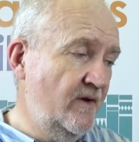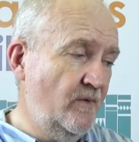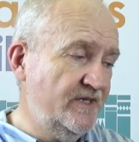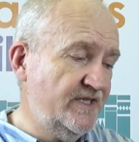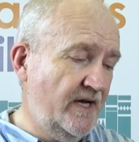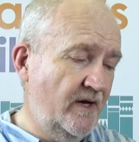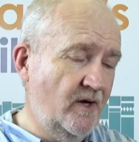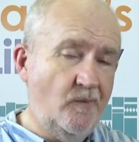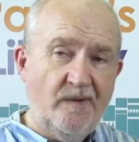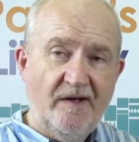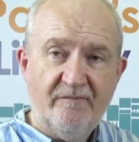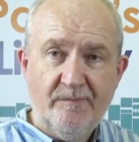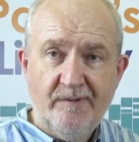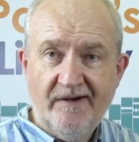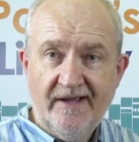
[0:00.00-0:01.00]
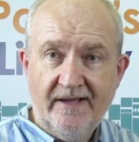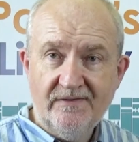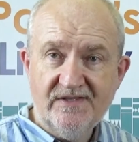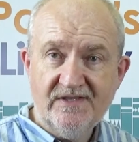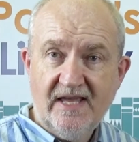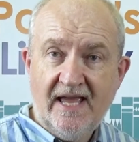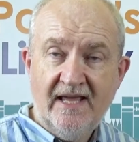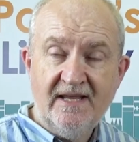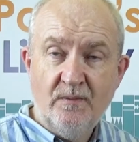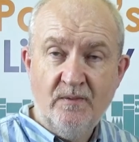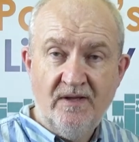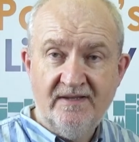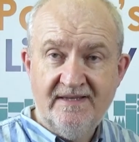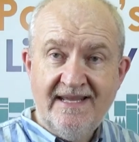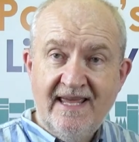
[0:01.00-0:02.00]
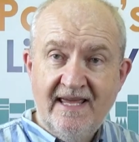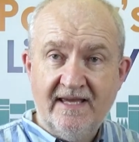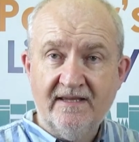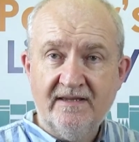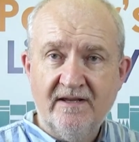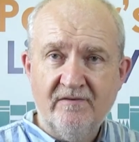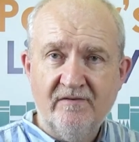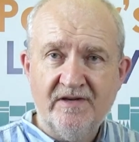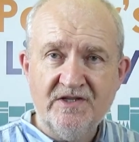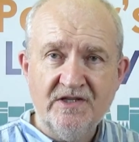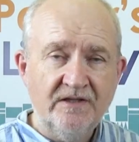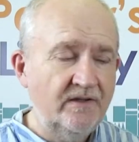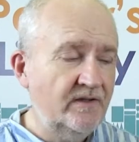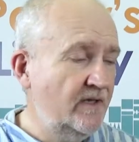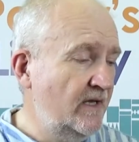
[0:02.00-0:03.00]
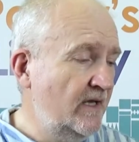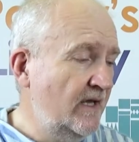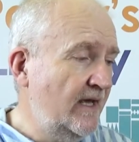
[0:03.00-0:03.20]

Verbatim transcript: which I hope I've pronounced anywhere near the original.